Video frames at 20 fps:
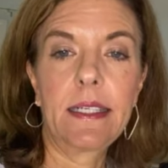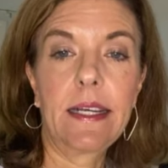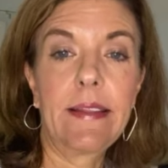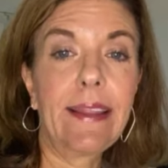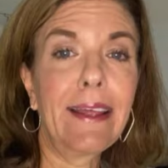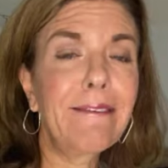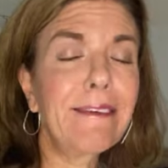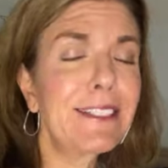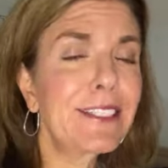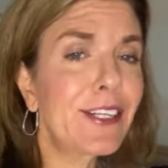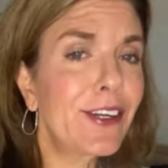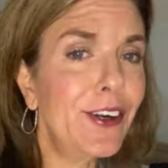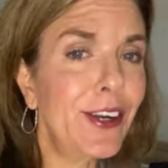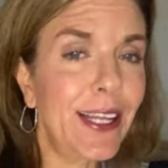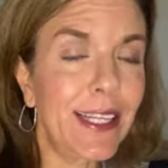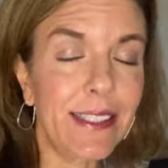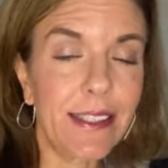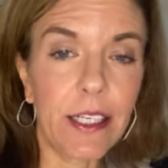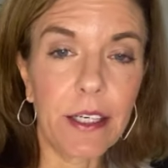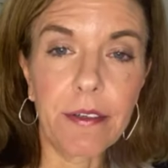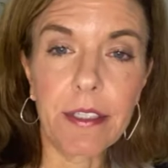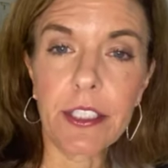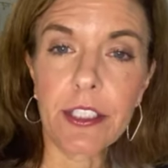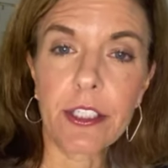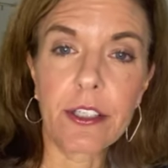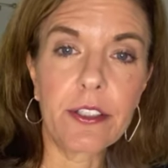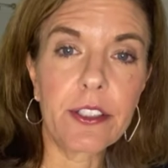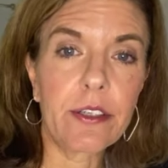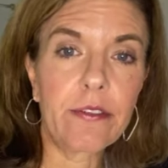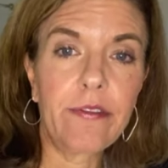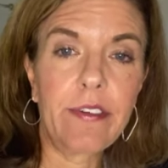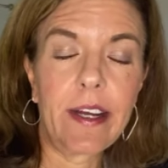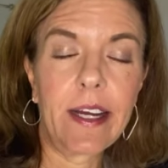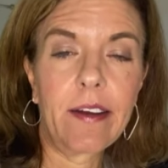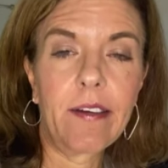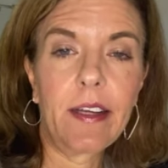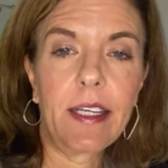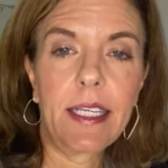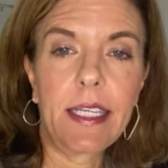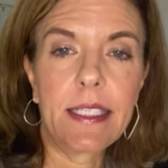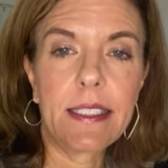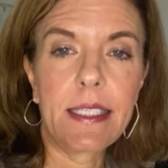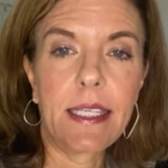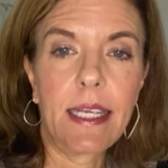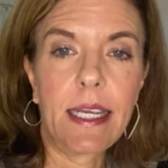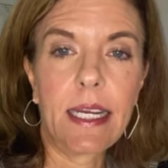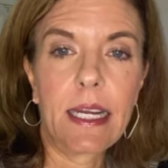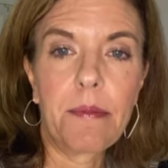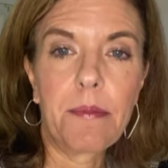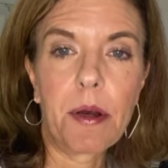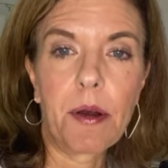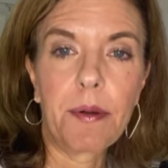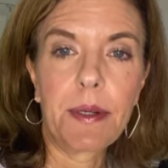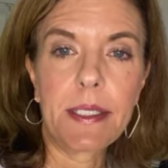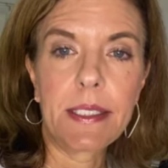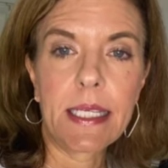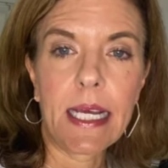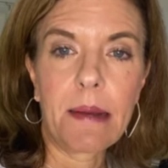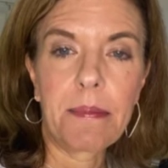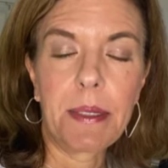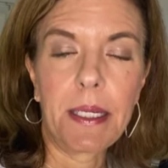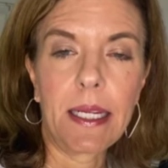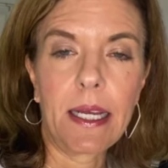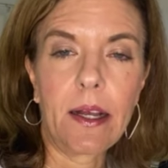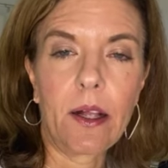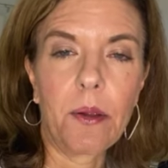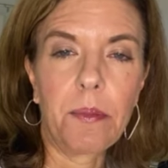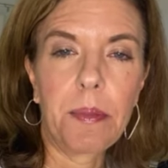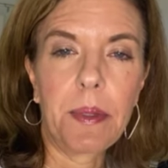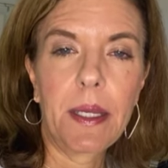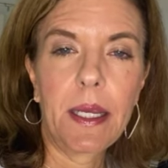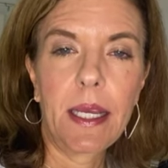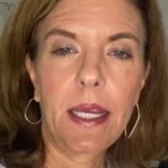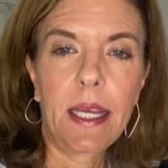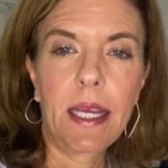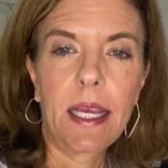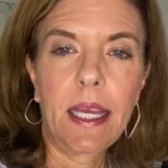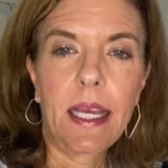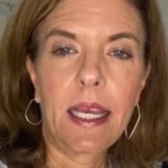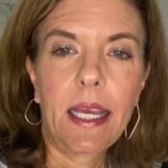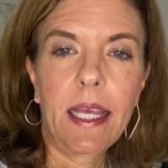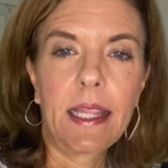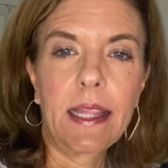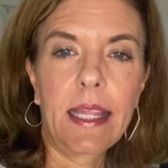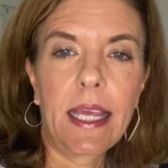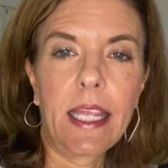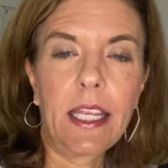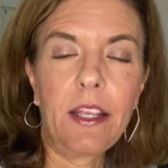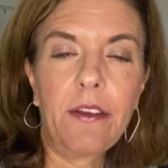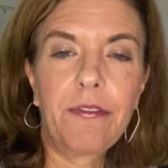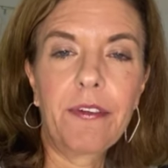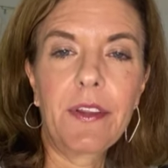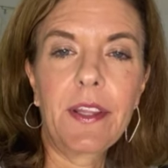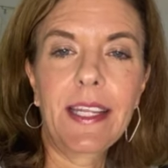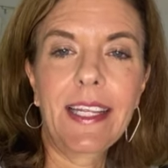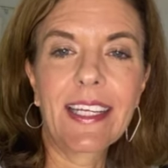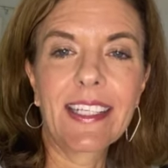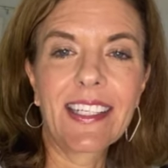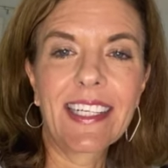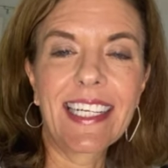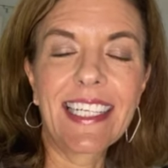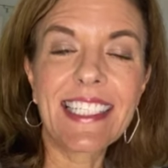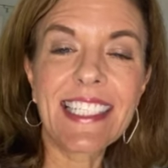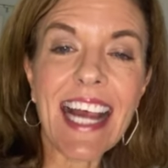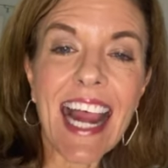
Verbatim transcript: And then return it. Their returns are very easy, and I'm always happy to help. Thank you for the Gilligan's